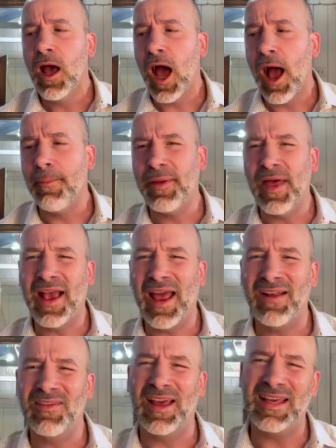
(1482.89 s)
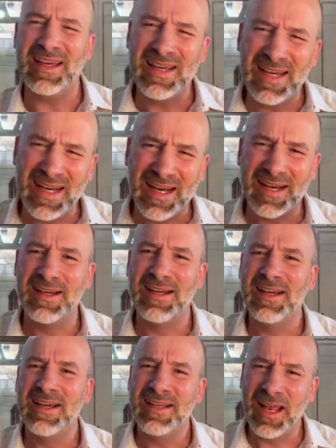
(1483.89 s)
but that kind of like,
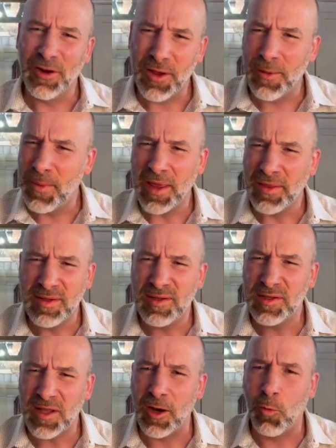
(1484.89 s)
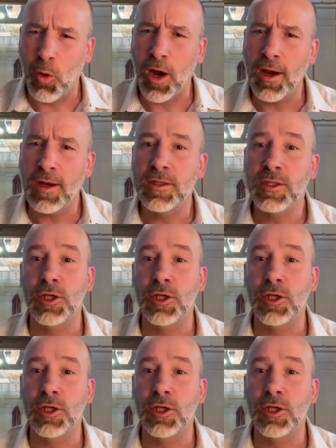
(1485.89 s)
am I? This is going to work?